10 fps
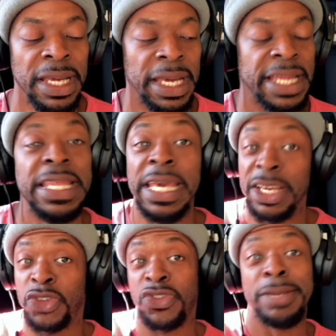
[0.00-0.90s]
in the
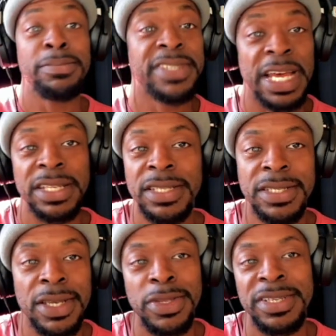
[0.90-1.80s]
extreme sense,
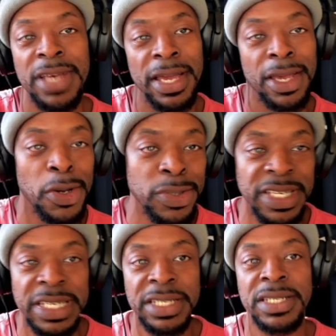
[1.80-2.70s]
so the
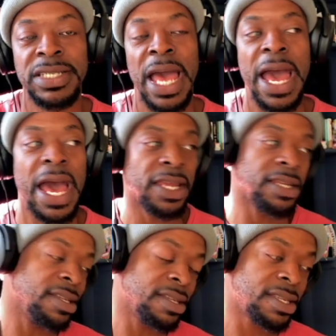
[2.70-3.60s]
psychosis
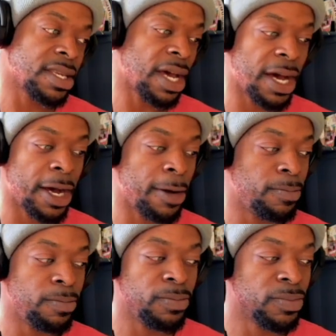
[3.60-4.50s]
and
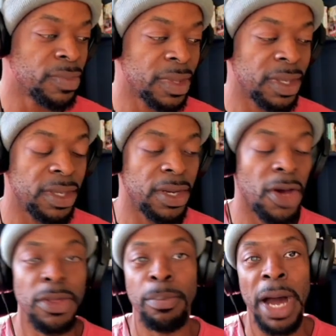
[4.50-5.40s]

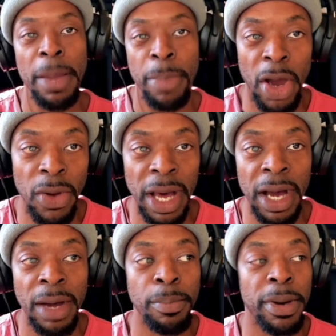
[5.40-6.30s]
the bipolar,
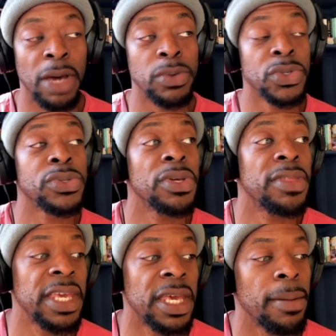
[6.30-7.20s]
but I was also
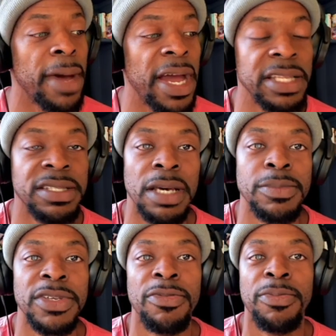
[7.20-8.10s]
thinking about it in
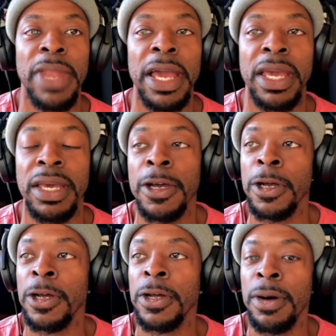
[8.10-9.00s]
terms of like
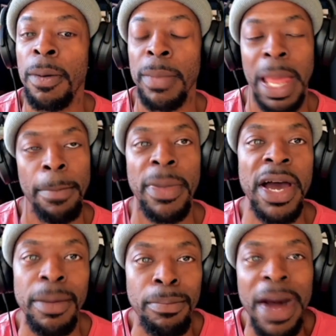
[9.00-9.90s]

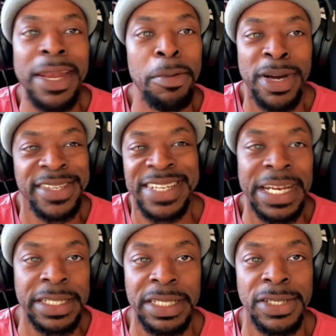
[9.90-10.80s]
minor personality